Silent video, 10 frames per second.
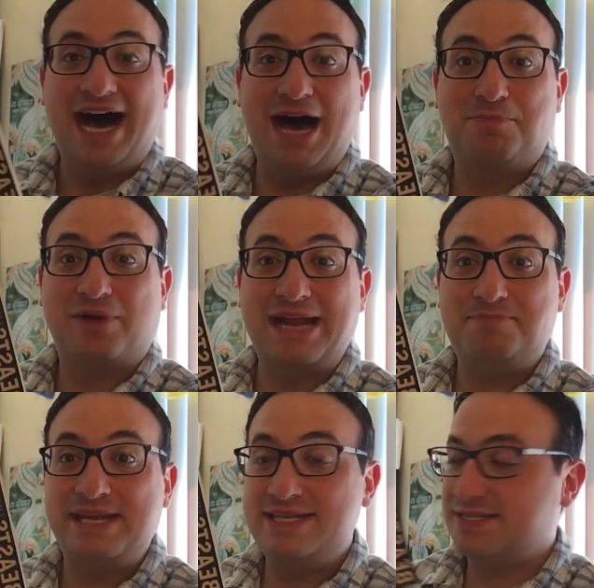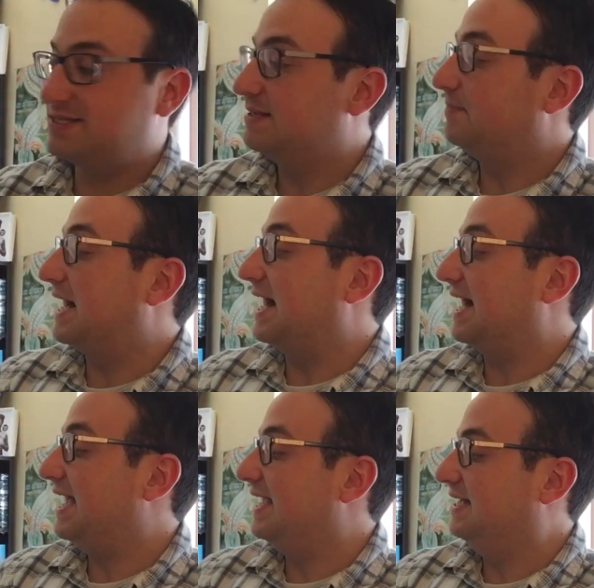Upright Beasts
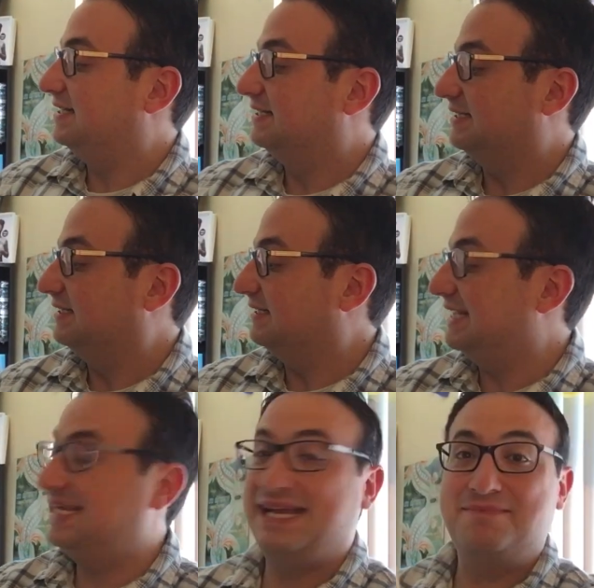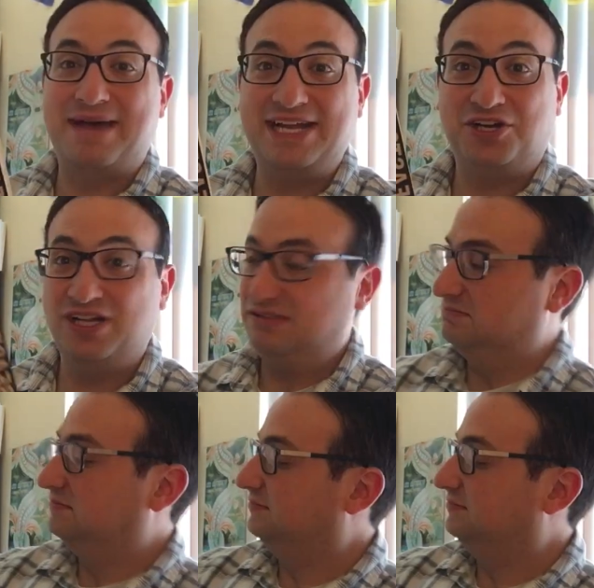by Lincoln Michael.